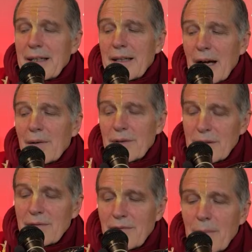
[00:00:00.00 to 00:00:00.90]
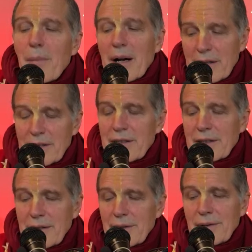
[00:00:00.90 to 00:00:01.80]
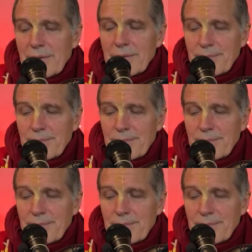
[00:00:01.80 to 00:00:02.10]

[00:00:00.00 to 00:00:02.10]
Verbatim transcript: thousand were monks, you know.